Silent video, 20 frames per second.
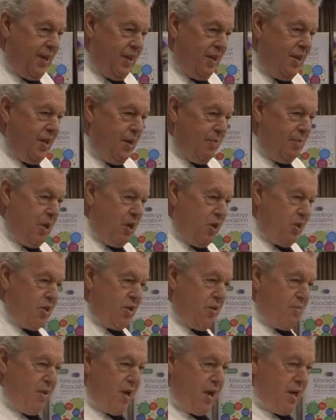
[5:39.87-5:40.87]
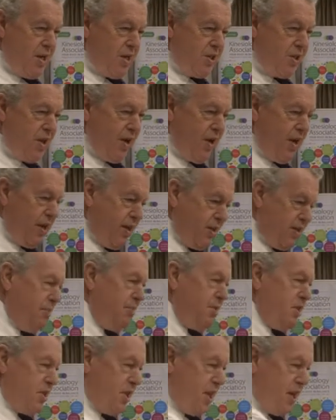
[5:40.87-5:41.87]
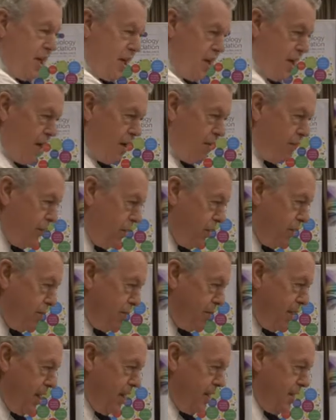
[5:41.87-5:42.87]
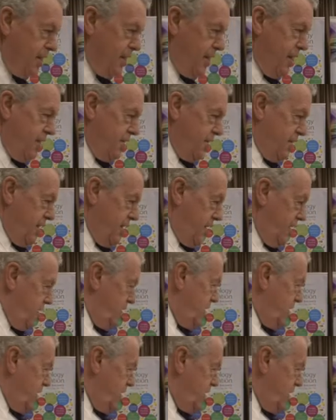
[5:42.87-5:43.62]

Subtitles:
you know, because your mind is going, somebody's taking over your mind at that stage,